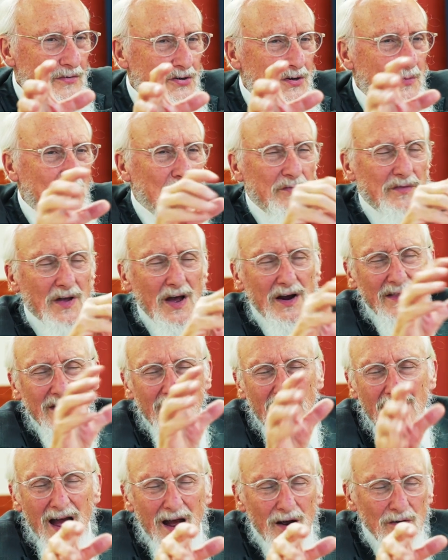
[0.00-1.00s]
She moved out of the
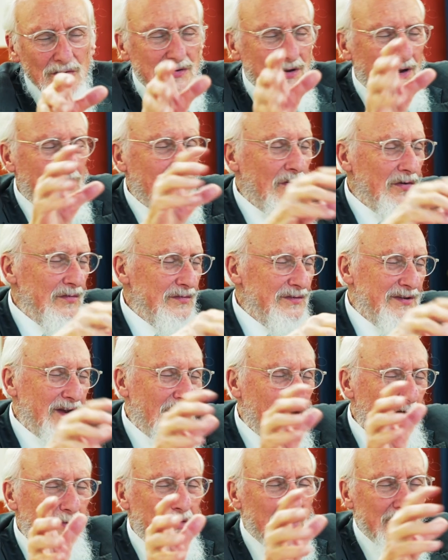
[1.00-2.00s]
house, and
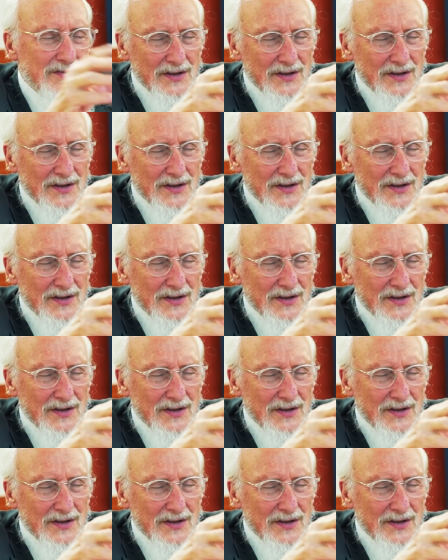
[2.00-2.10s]
terrible,